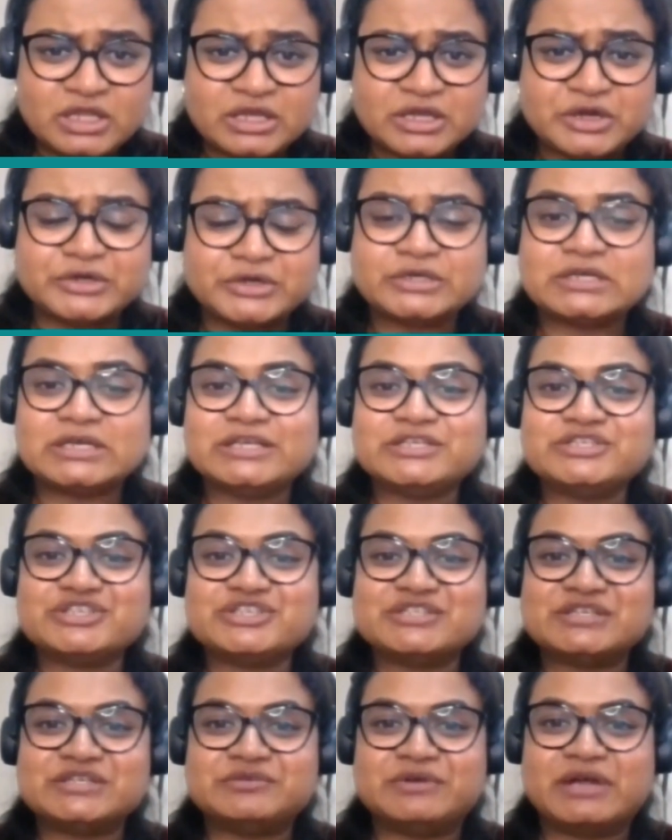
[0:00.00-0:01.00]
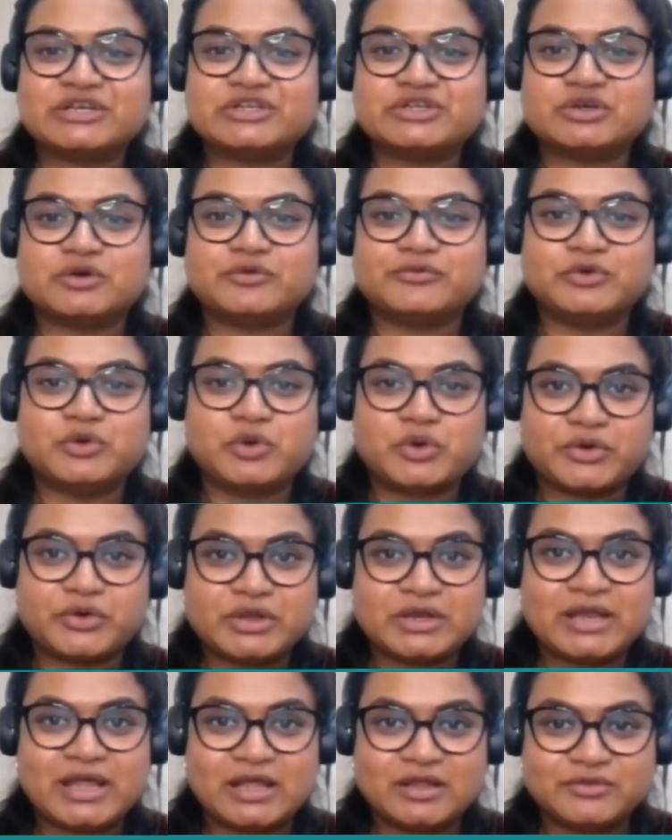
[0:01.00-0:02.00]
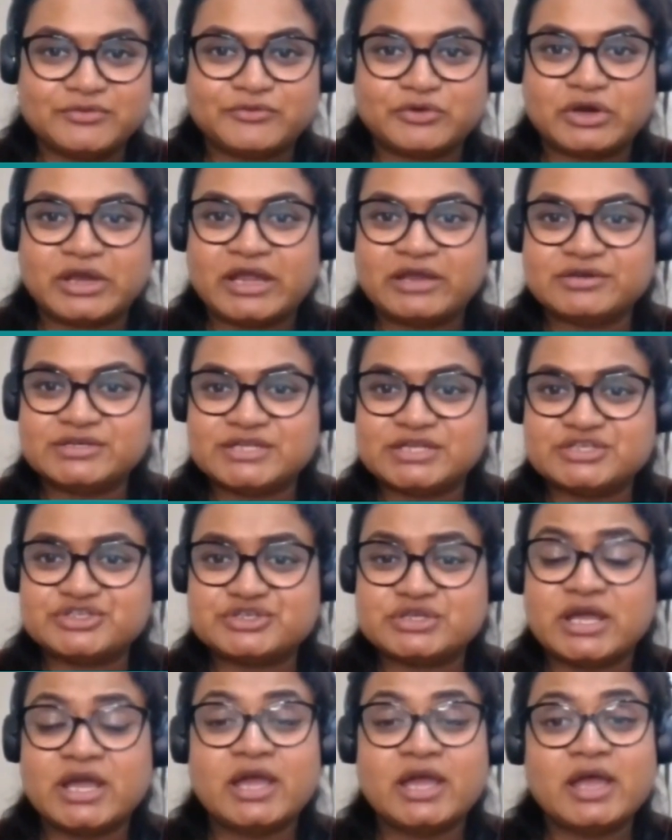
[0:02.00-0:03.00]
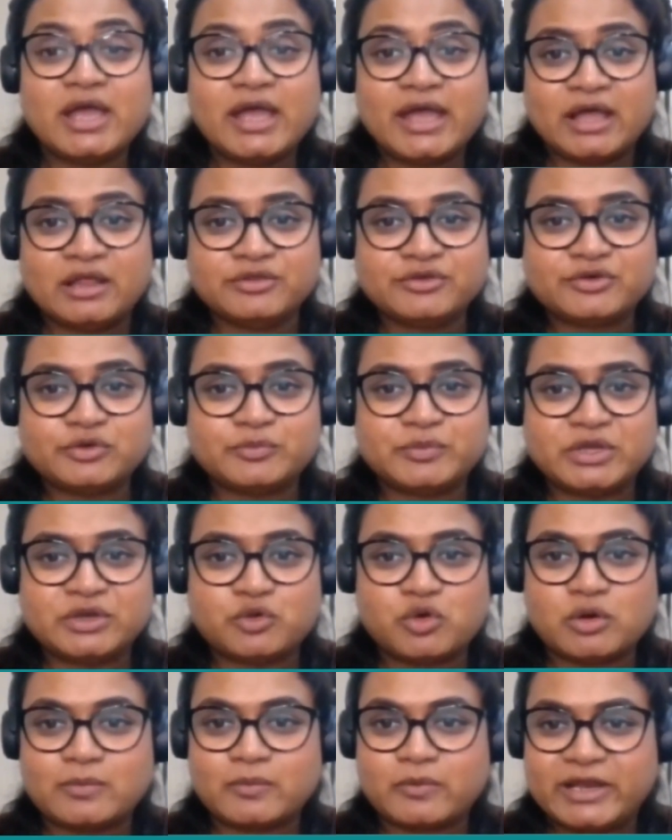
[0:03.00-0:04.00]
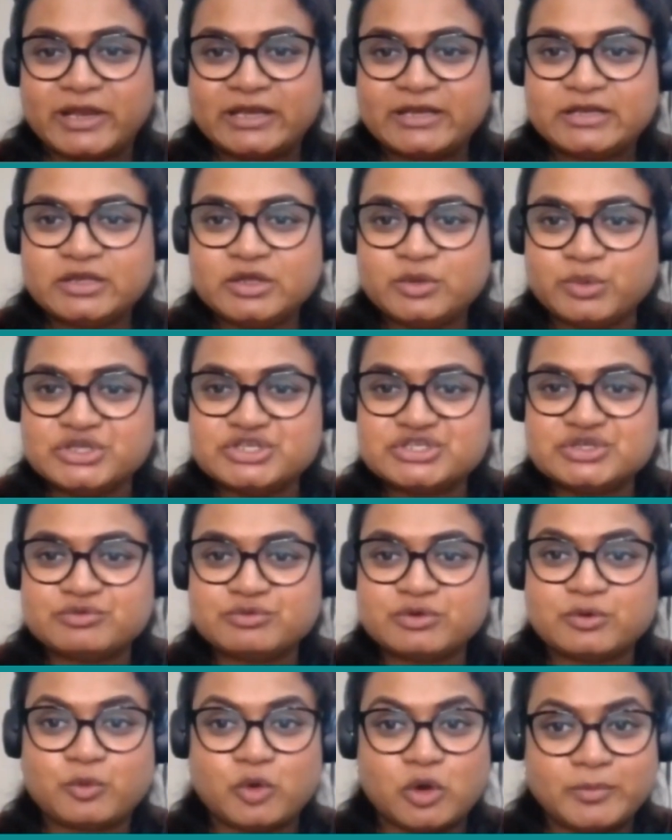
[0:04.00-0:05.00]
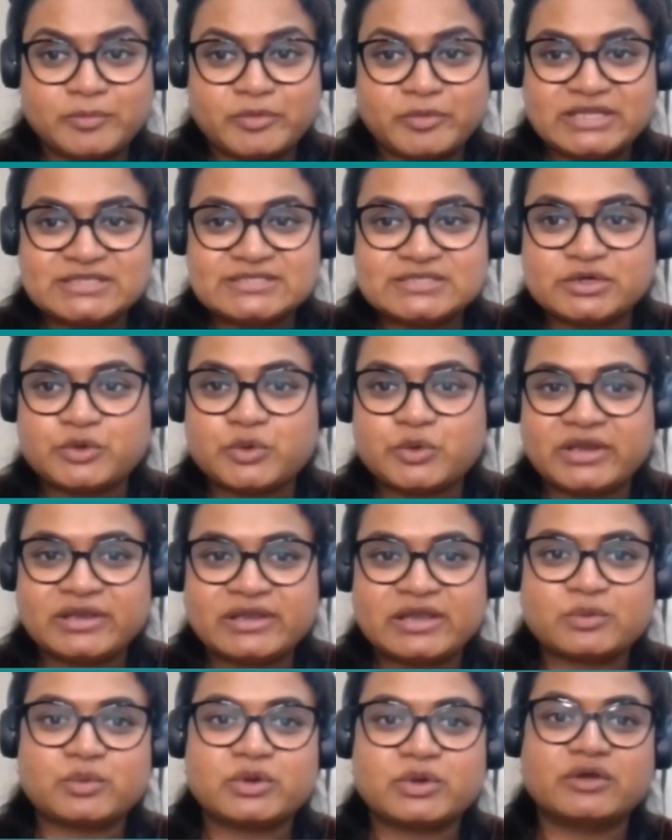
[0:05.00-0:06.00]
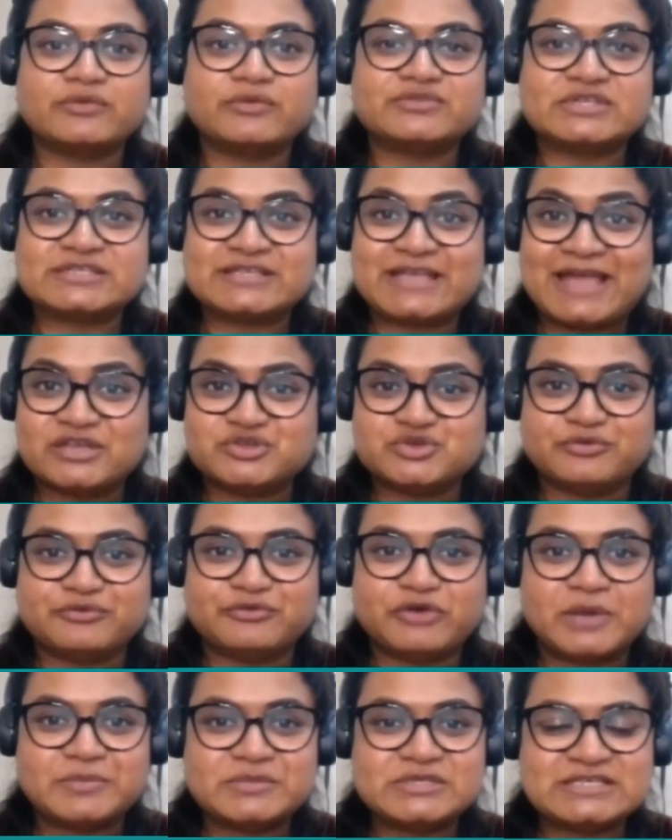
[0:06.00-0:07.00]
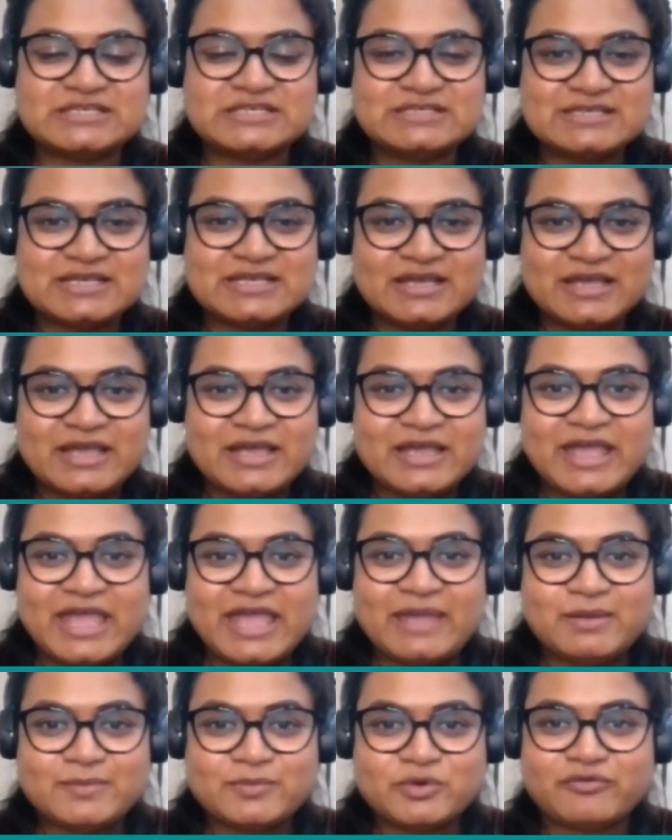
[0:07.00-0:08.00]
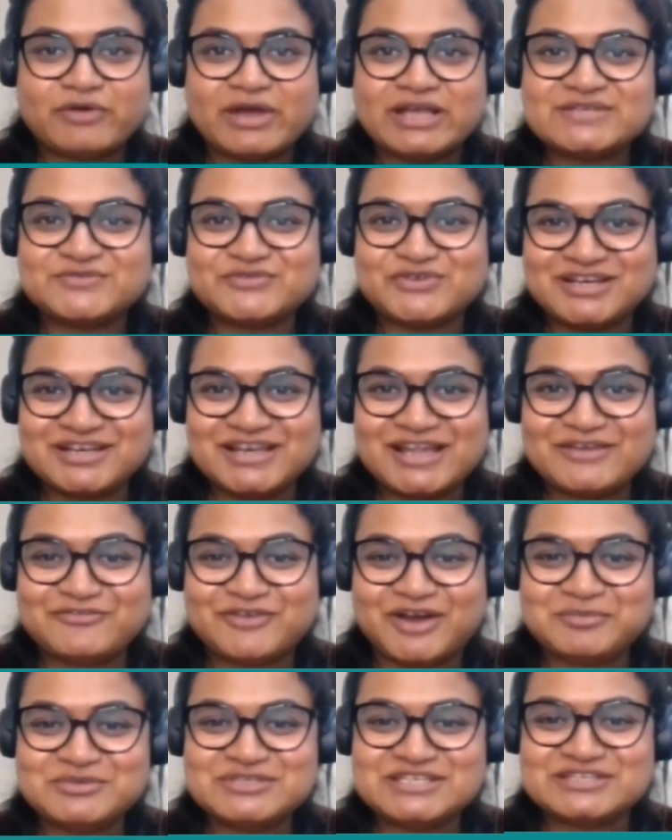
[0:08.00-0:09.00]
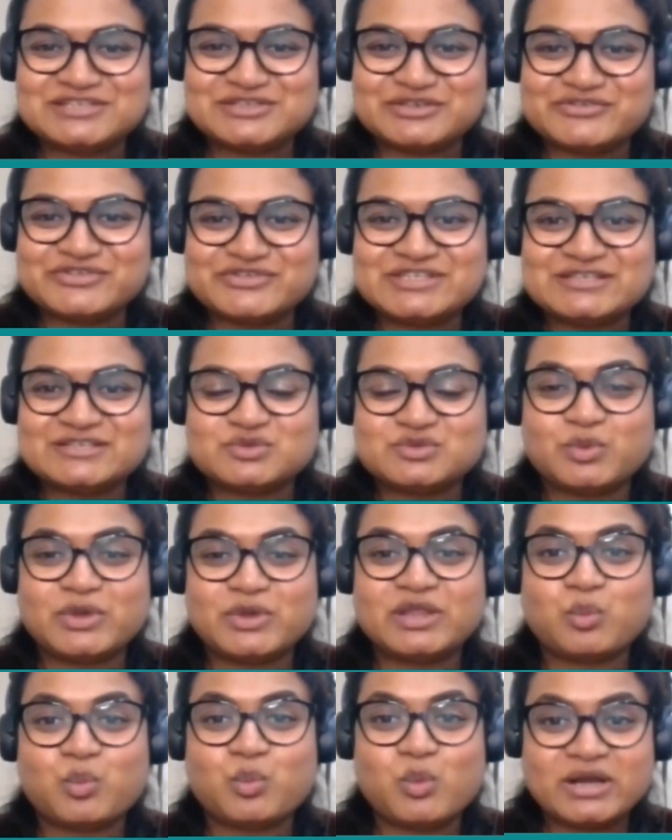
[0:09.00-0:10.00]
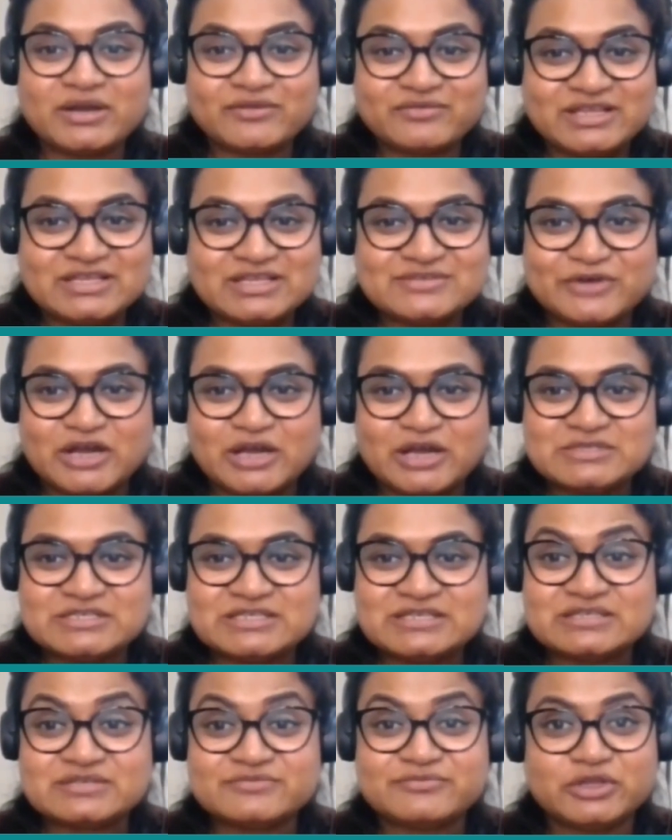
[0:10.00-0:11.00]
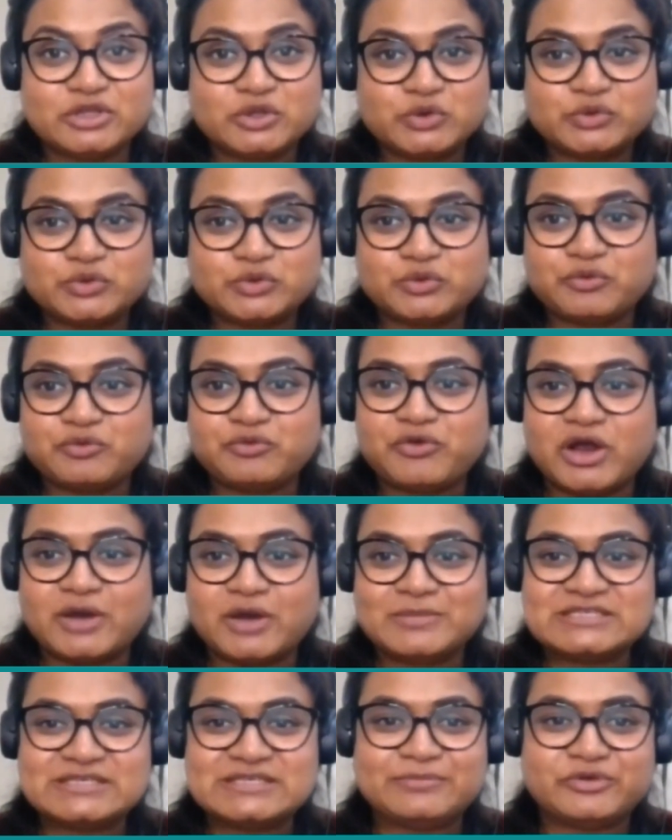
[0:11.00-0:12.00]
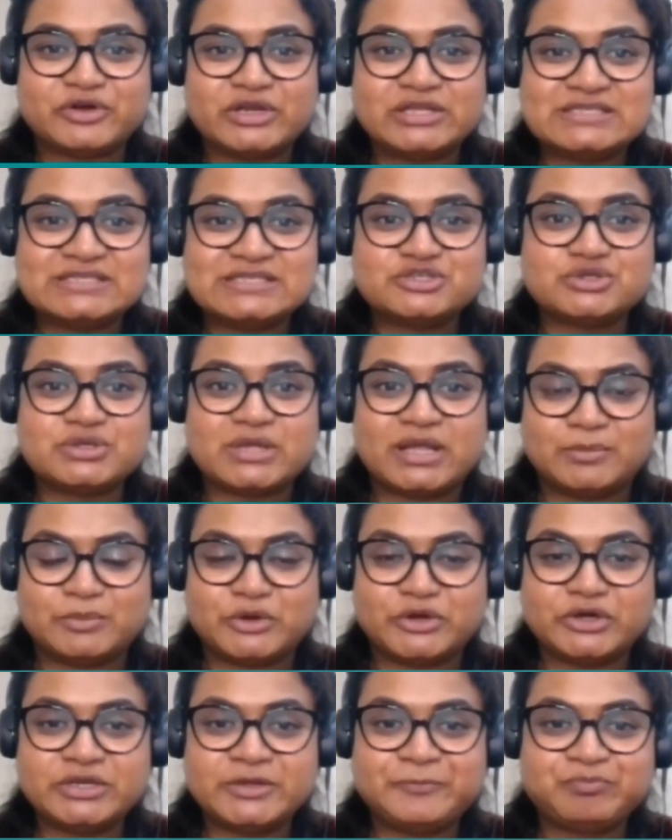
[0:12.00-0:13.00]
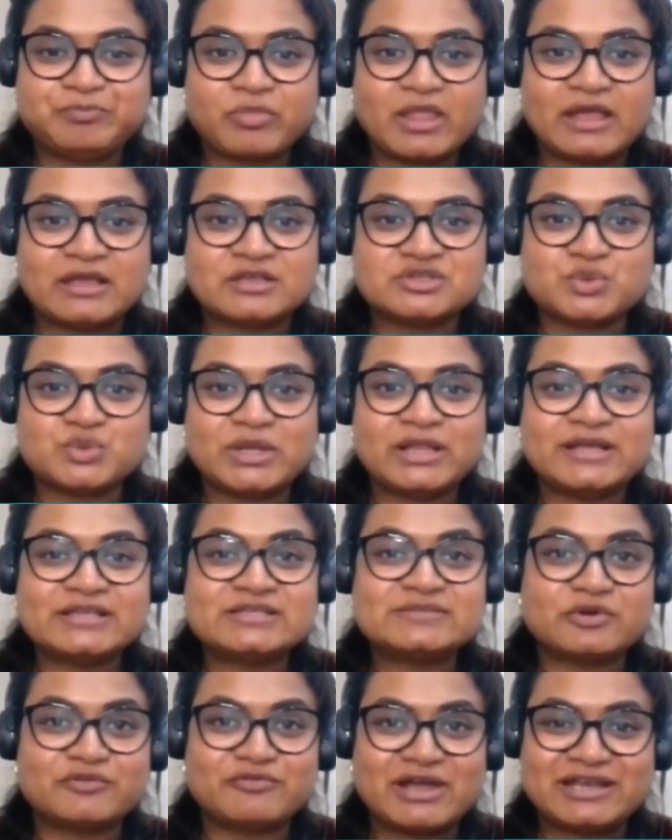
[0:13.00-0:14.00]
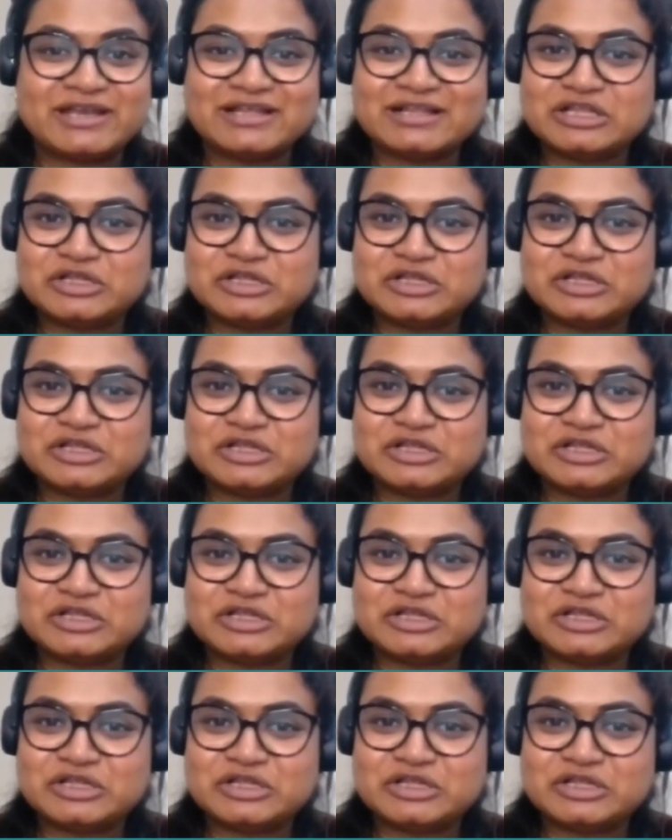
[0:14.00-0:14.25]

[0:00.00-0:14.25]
Currently, she is the director of Northern Health for Heritage Health Group Incorporated, which operates a growing network of Saskatchewan pharmacies. Amy provides frontline pharmacy services with one of these pharmacies, WillowGrove Pharmacy Prince Albert, as well as providing